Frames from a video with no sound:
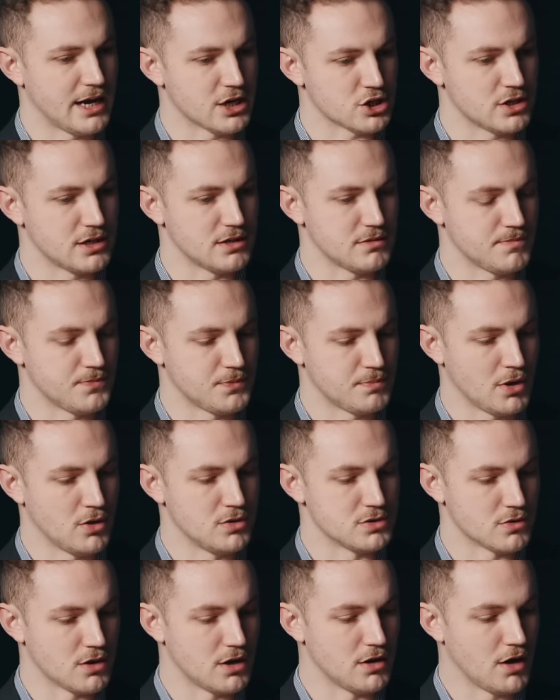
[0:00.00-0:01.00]
actually
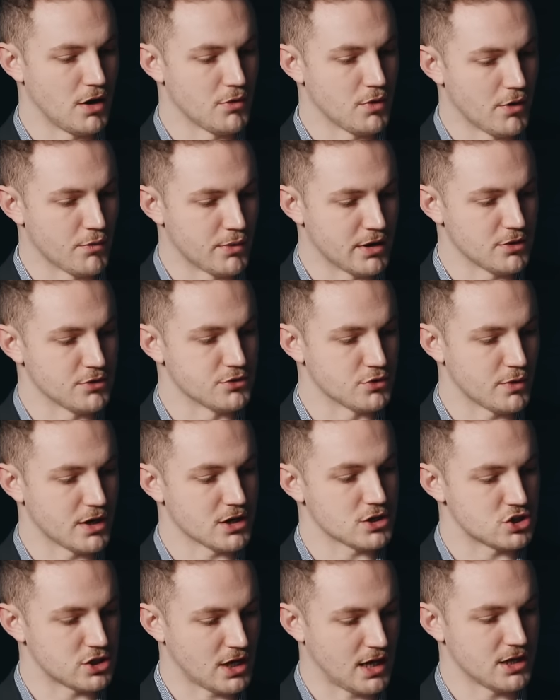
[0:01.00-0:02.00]
pose a real
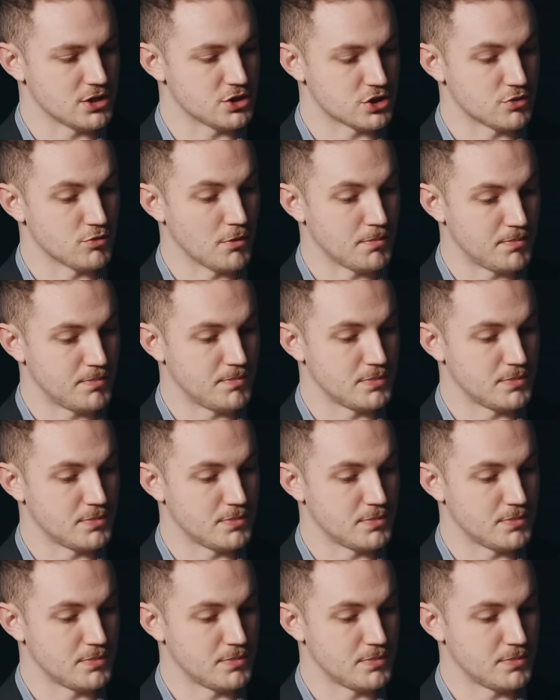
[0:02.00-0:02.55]
direct challenge to